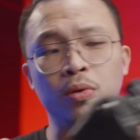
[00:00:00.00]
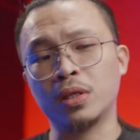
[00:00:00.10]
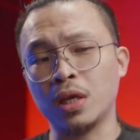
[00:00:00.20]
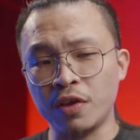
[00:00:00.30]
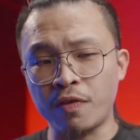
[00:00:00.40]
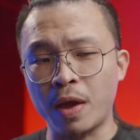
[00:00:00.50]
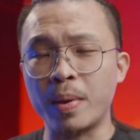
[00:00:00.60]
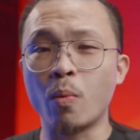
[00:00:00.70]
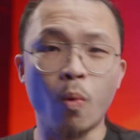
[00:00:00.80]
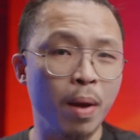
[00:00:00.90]
the
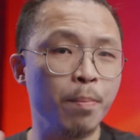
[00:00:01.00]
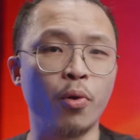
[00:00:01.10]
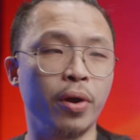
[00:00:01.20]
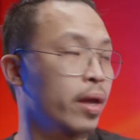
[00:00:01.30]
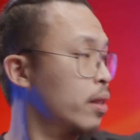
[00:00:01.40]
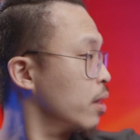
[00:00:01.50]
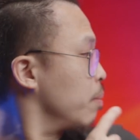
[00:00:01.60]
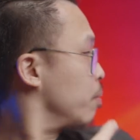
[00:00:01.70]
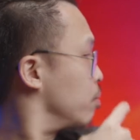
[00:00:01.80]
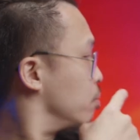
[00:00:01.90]
35mm 1.8 that
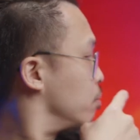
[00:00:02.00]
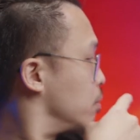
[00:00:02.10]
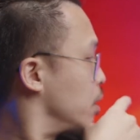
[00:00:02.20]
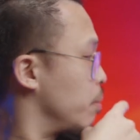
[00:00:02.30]
they